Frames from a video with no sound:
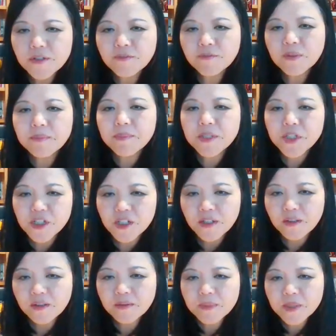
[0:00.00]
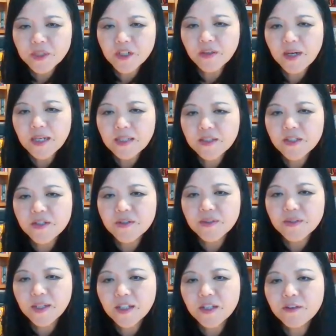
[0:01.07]
from Michelle. Michelle asks you,
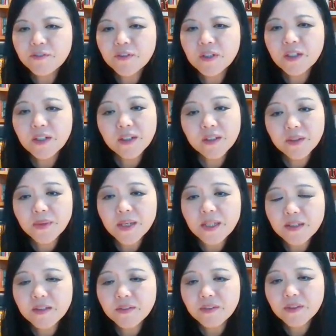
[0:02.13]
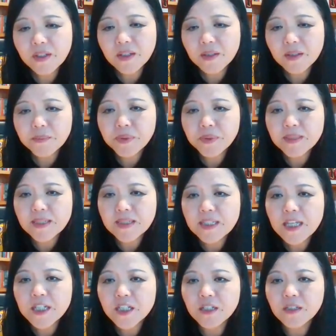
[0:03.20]
thank you for a great
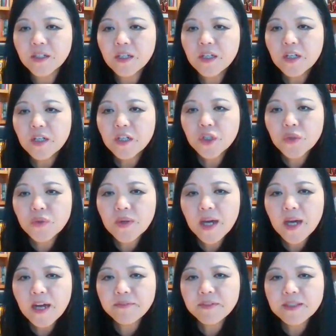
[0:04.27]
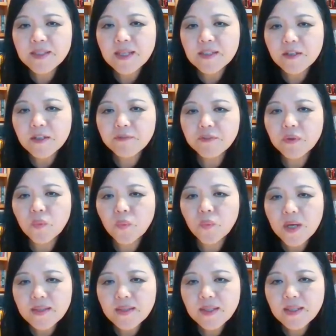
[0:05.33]
presentation. Do you have a sense of
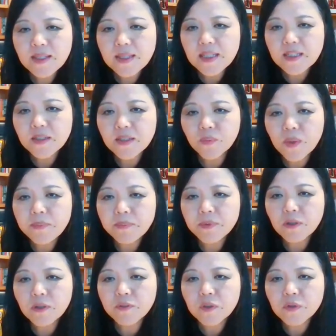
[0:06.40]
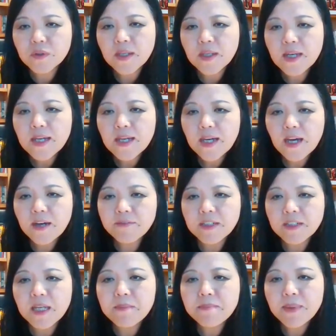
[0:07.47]
whether these web novels have an
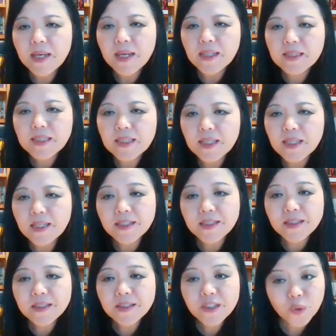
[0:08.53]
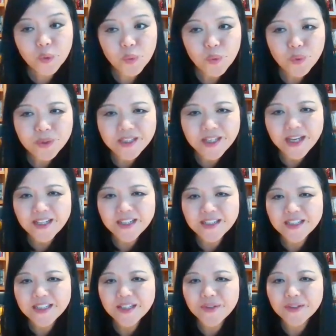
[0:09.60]
impact in schools
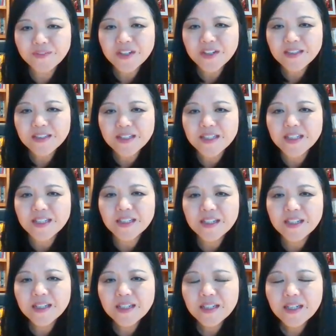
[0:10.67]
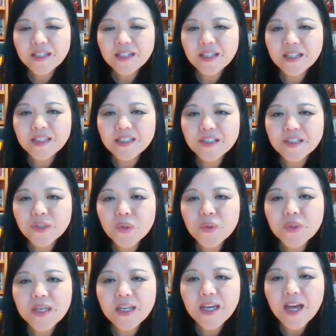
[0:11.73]
and university? That is, do
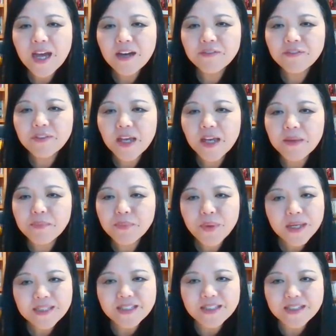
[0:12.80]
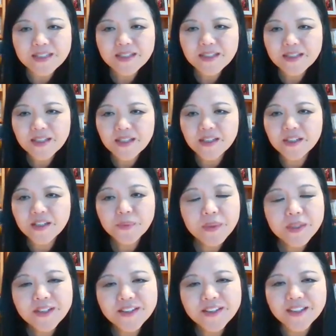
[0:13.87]
they have a presence in
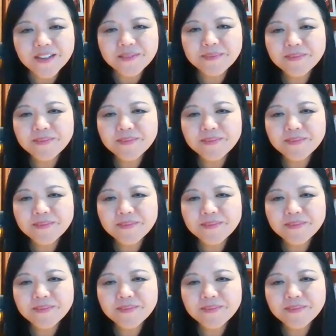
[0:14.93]
curriculum?